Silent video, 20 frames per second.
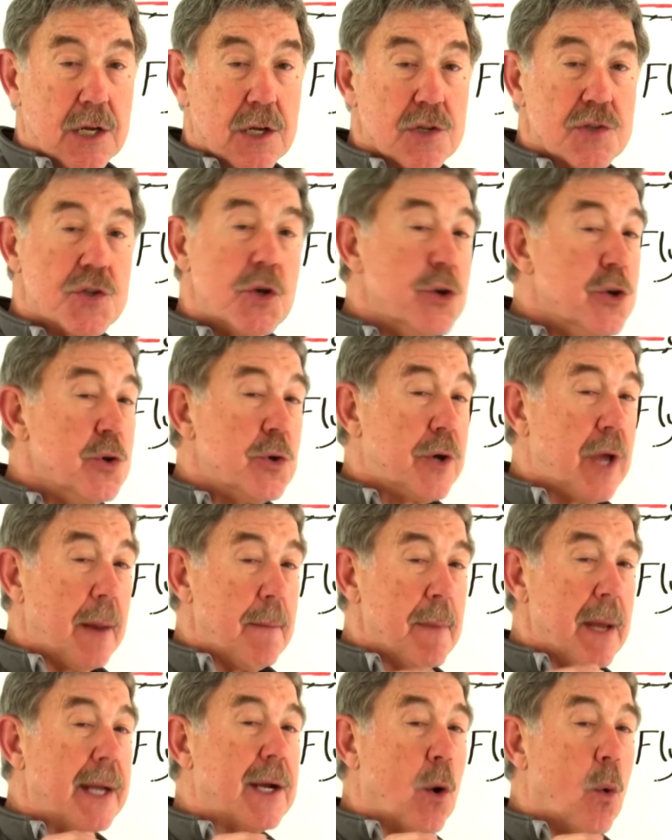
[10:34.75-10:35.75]
So you can
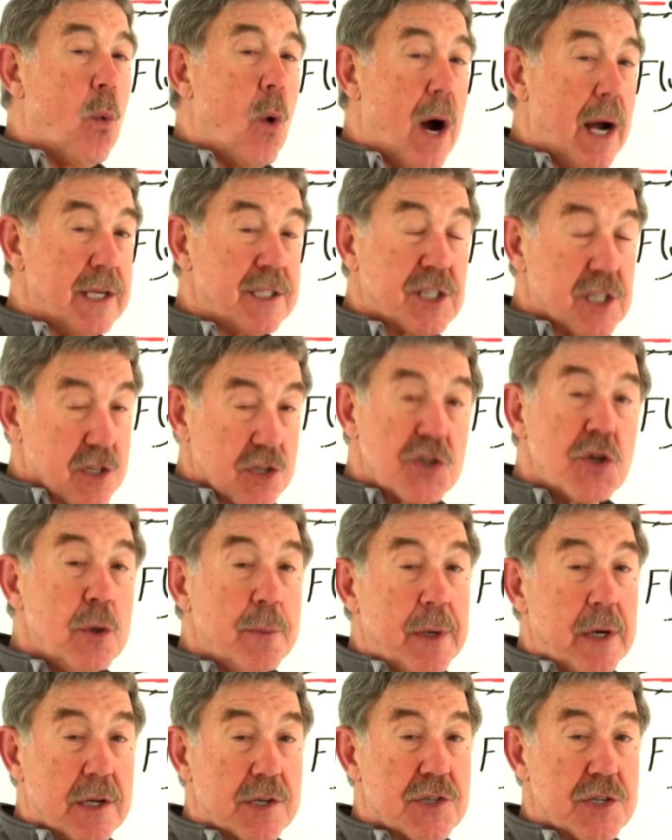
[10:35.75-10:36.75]
make a wise
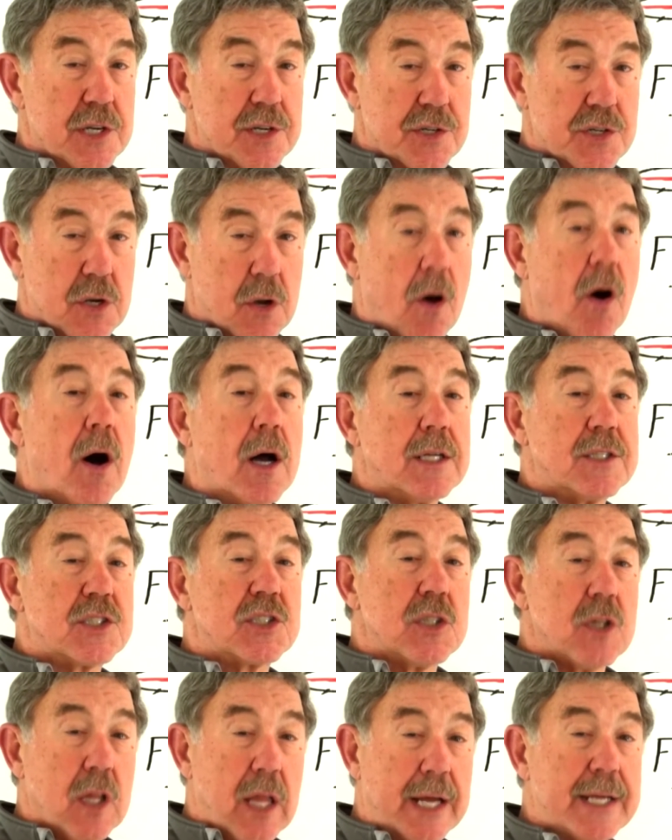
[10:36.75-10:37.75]
consumer decision on
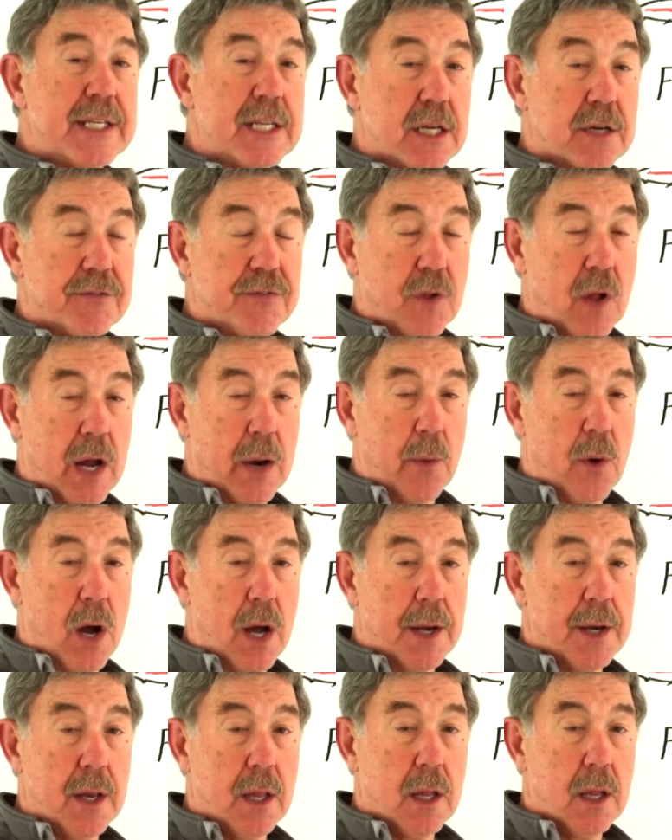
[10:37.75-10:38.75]
selecting a fly rod.